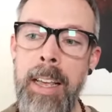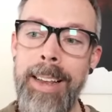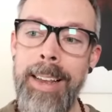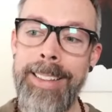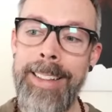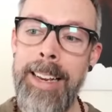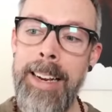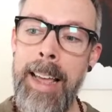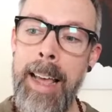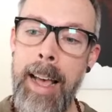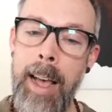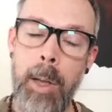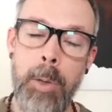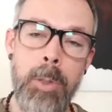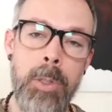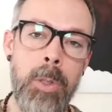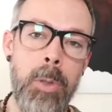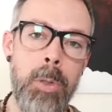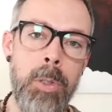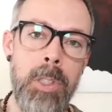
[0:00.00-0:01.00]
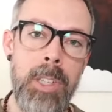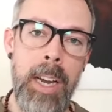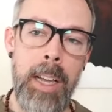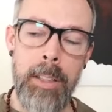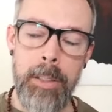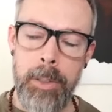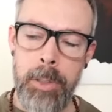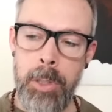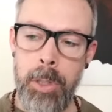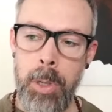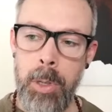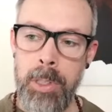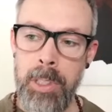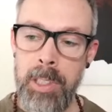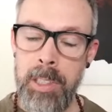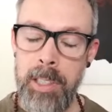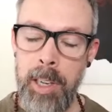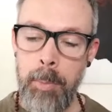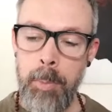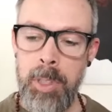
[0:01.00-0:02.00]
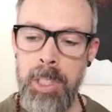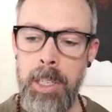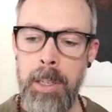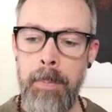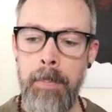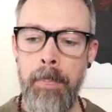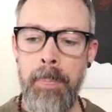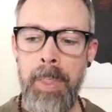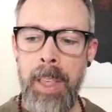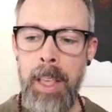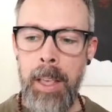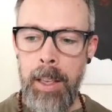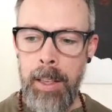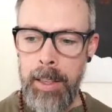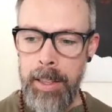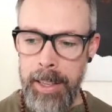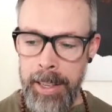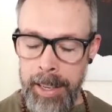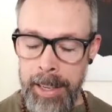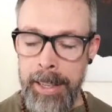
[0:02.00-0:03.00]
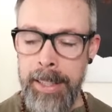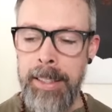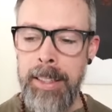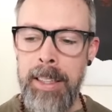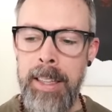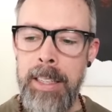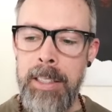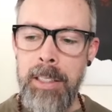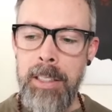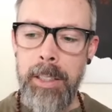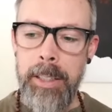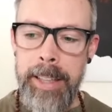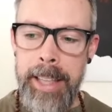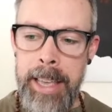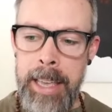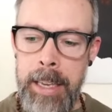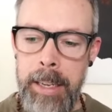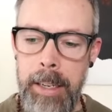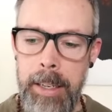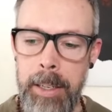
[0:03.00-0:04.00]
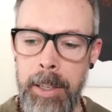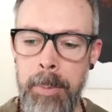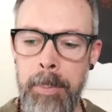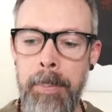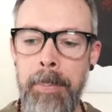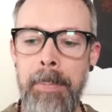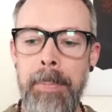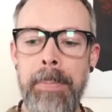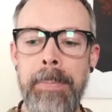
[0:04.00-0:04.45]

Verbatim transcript: And then how to challenge those assumption. In this link,